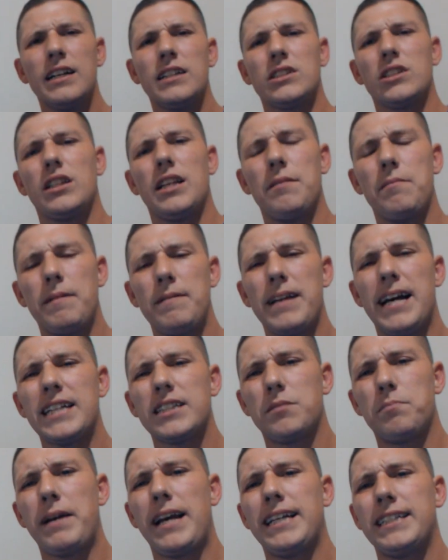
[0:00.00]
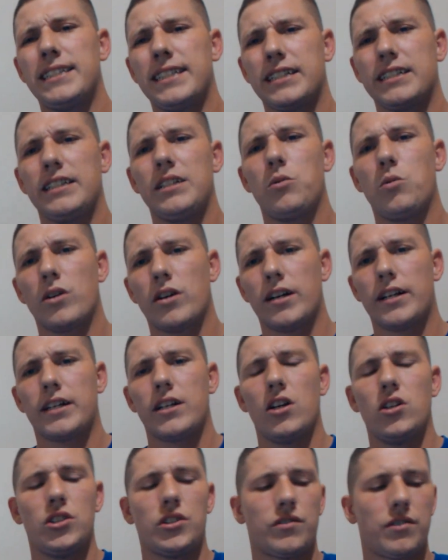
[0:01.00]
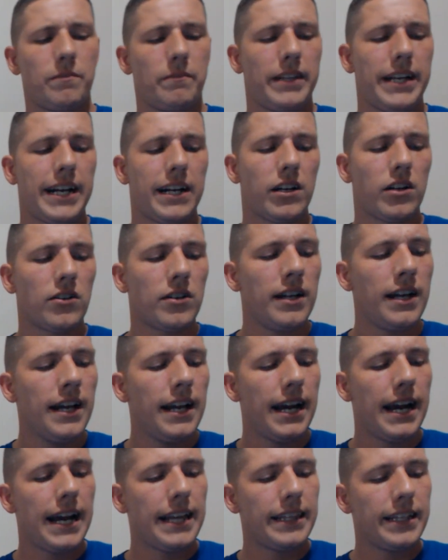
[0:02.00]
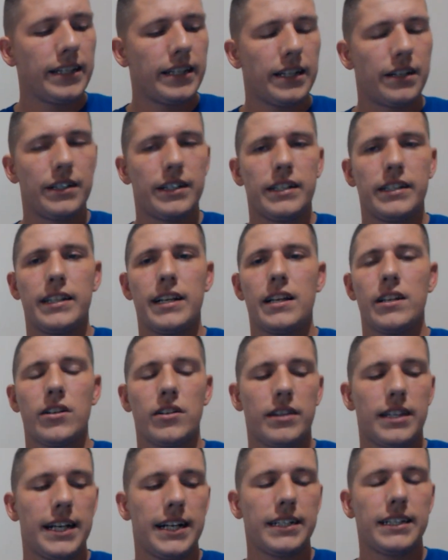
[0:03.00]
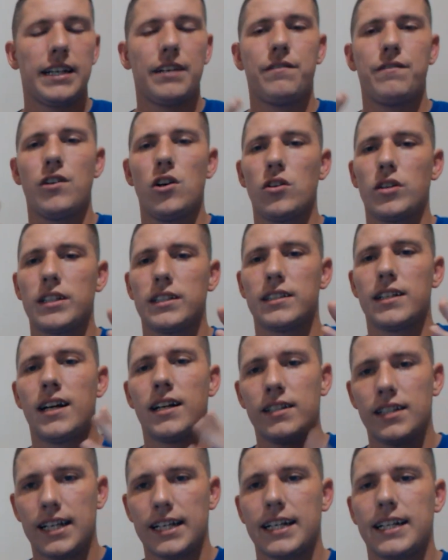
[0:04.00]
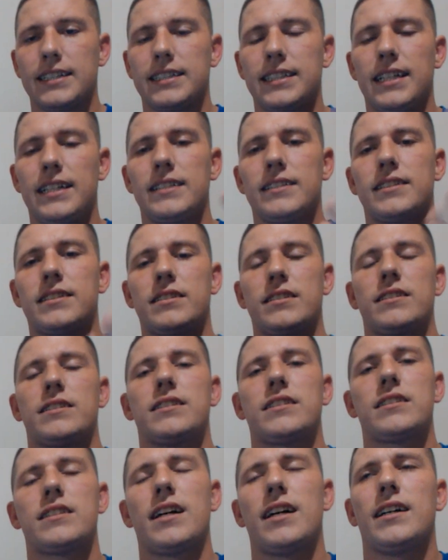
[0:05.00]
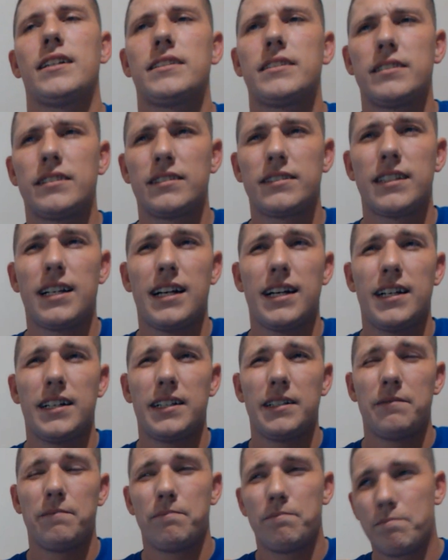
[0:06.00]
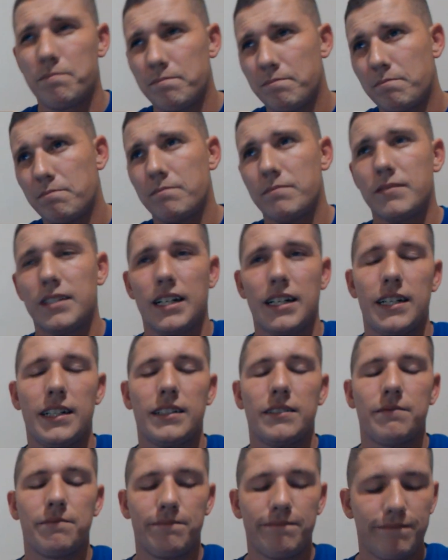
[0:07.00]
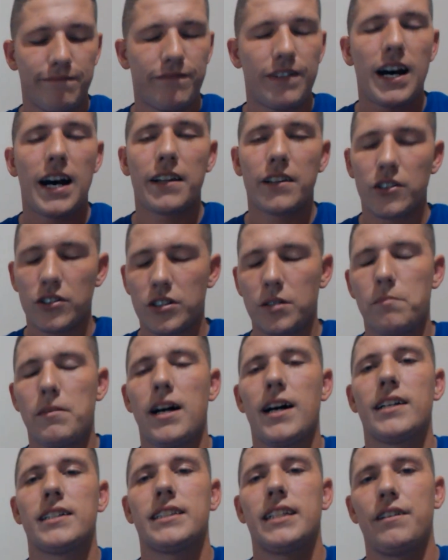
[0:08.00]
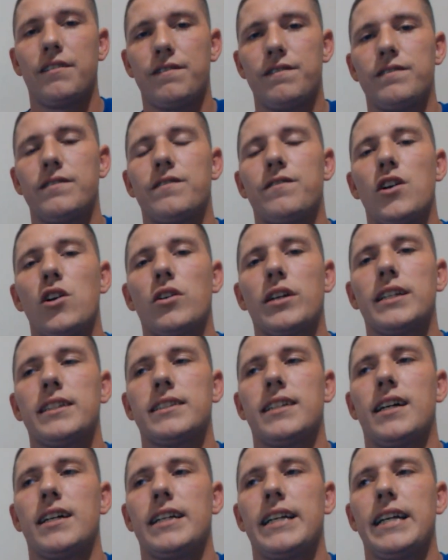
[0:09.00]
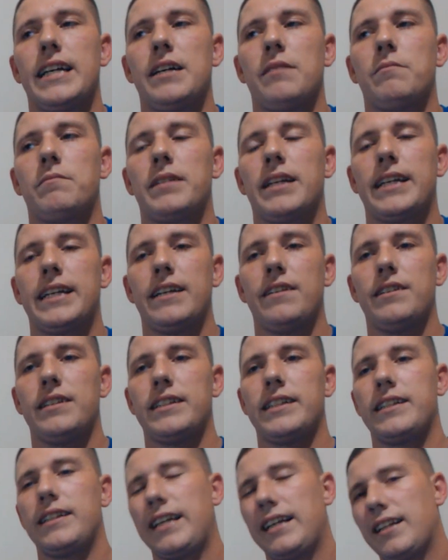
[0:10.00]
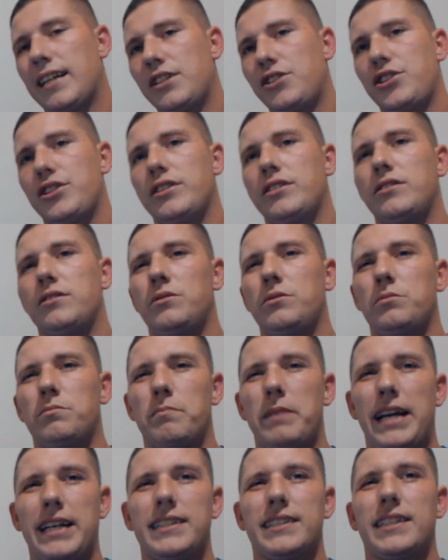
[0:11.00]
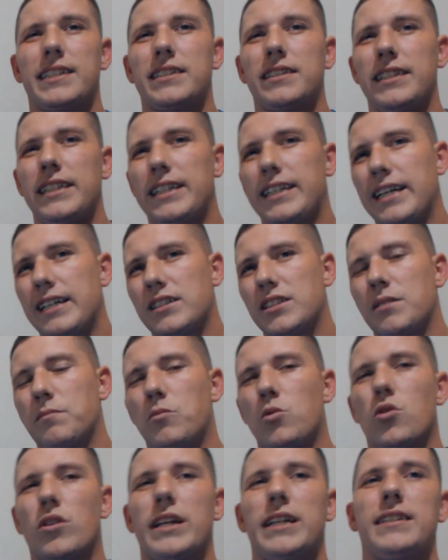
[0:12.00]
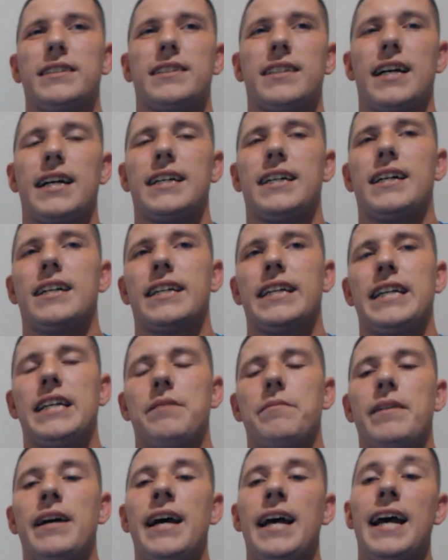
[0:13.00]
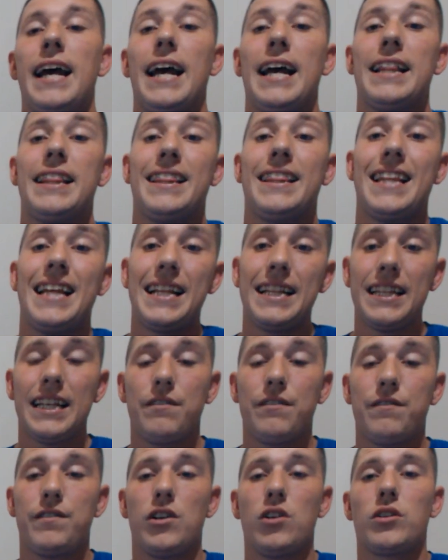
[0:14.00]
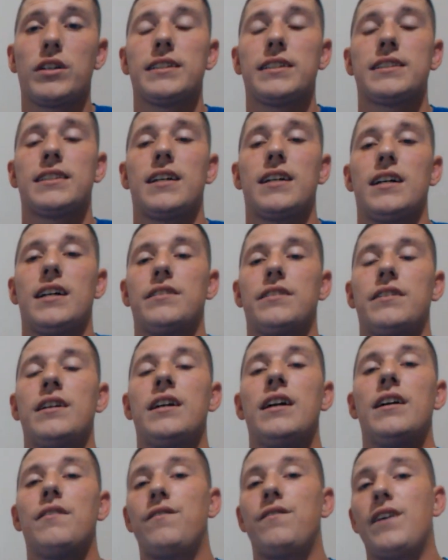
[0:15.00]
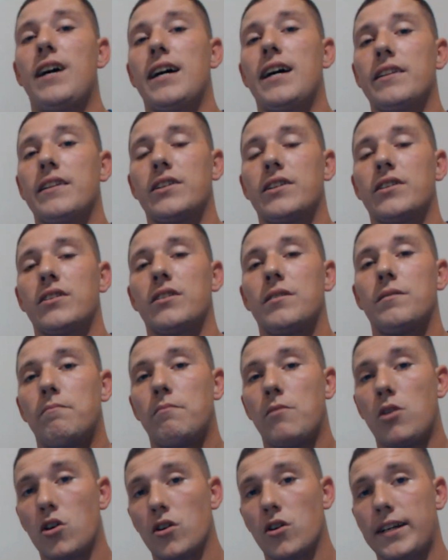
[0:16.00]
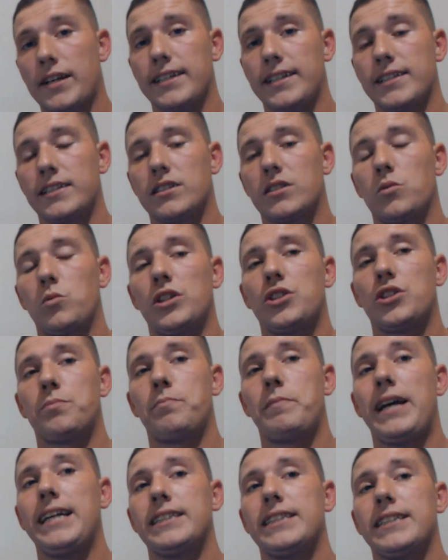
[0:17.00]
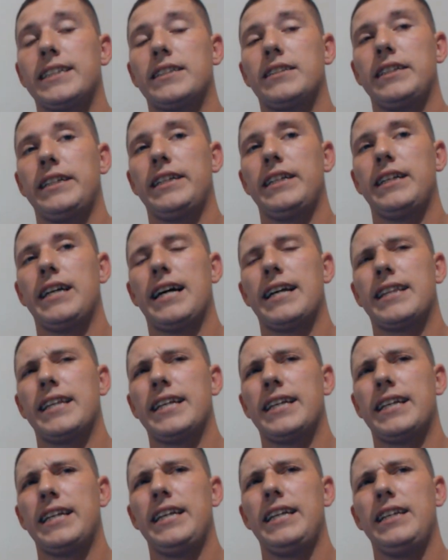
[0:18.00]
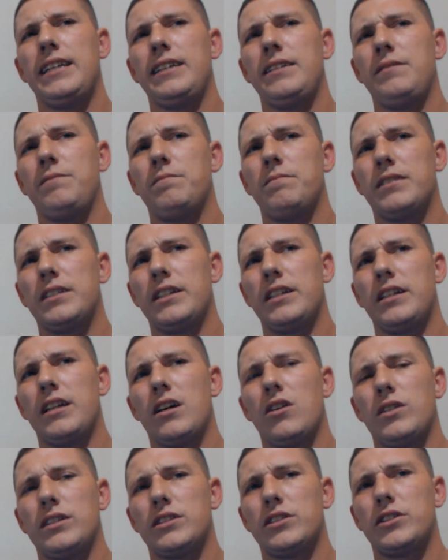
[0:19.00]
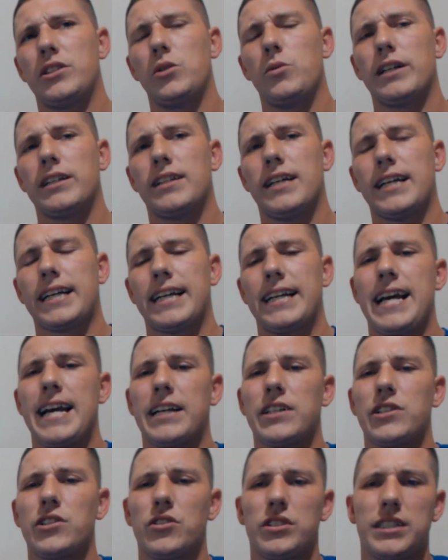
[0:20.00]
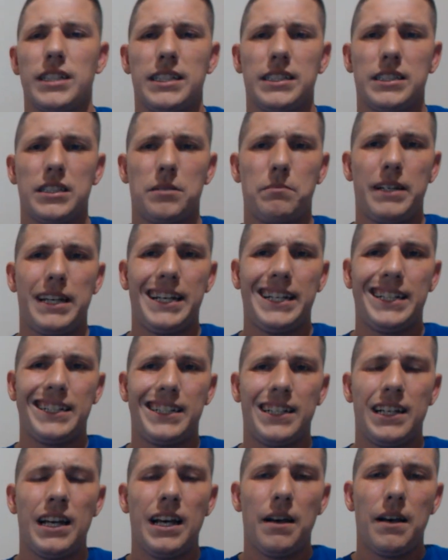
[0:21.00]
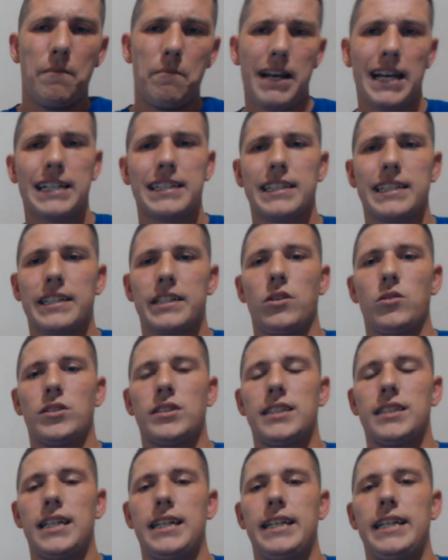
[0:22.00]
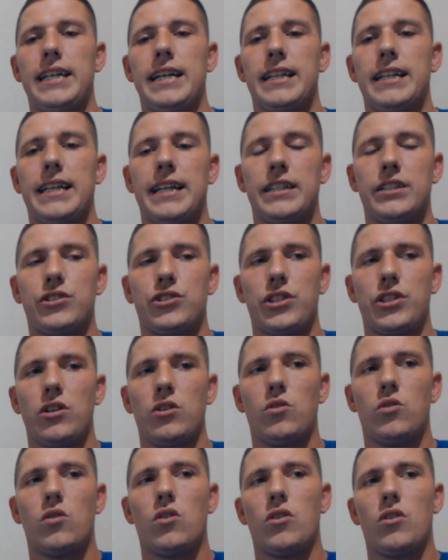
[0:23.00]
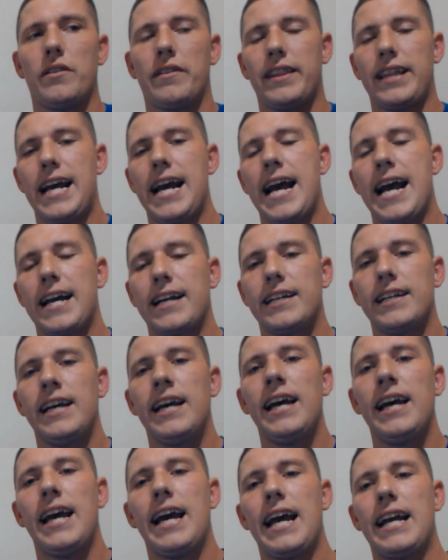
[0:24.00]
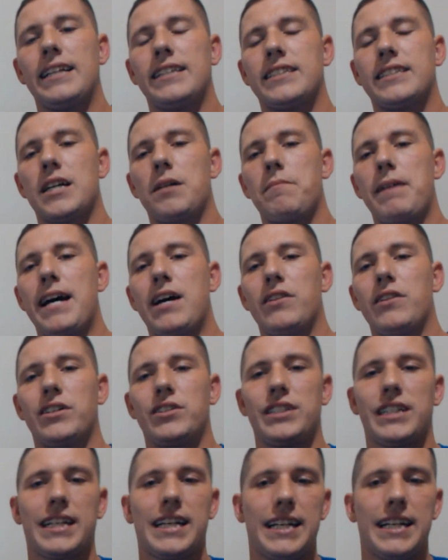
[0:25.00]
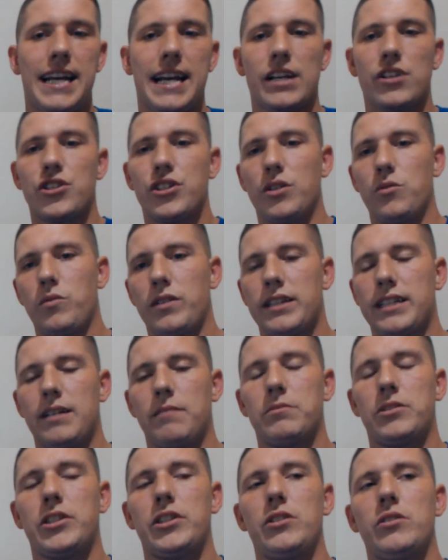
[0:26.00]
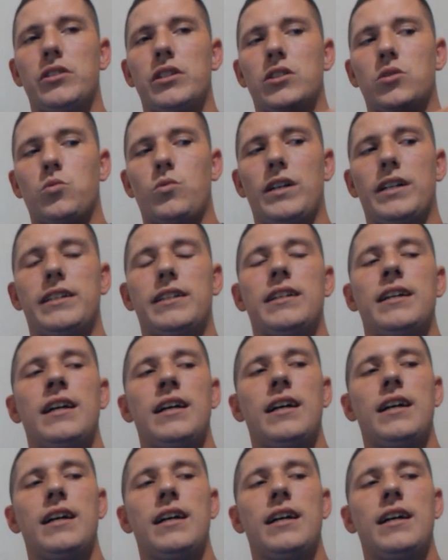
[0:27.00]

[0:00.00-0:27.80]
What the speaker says: So that's basically where it goes from there. And then the other thing they focus on, like I said, is uh, uh, uh, Father Tomas. They focus on him. They let you basically get some more insight on him, and then they focus on Father Marcus, which basically I think he is doing like an exorcism in Mexico City, and they show all that, and somehow there's a connection with them too, because when